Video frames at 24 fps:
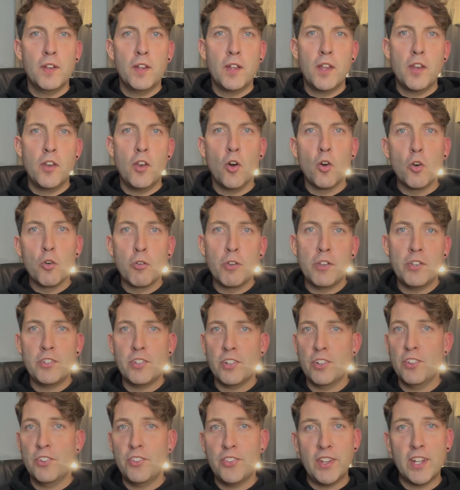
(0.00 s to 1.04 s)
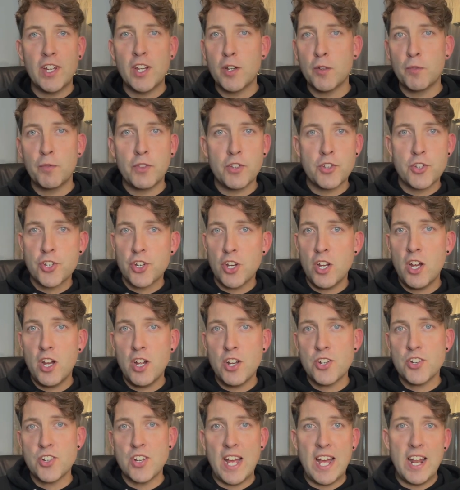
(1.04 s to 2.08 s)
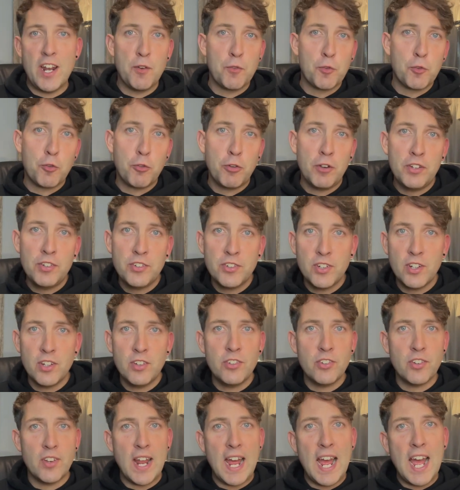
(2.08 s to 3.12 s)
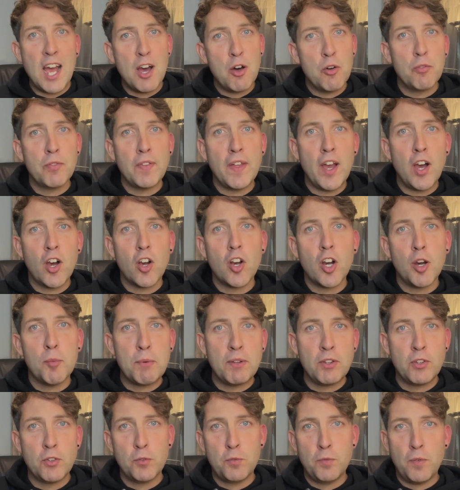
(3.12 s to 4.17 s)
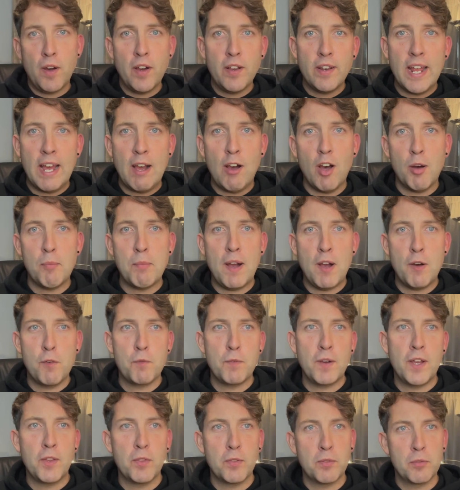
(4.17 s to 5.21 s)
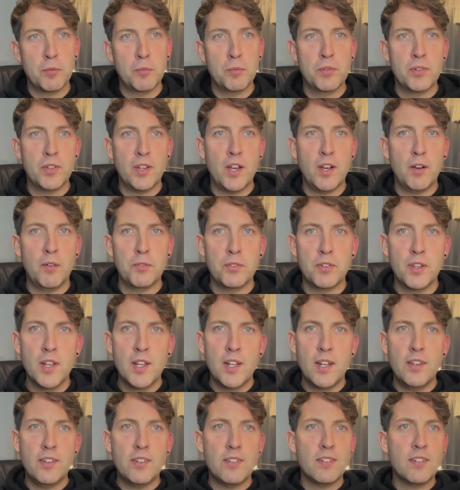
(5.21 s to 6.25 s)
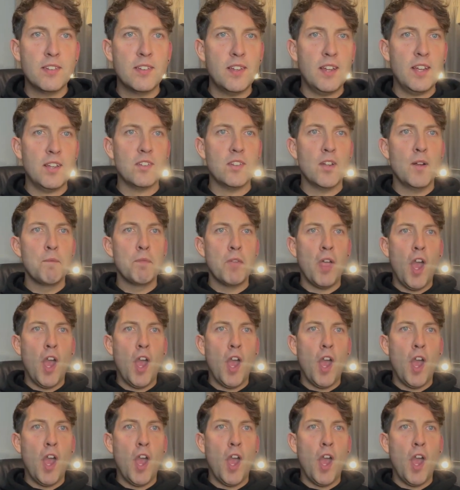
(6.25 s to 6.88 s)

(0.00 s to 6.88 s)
non-Christians think of the church and of Christians and how they are coming to find out about faith themselves. Listen to this.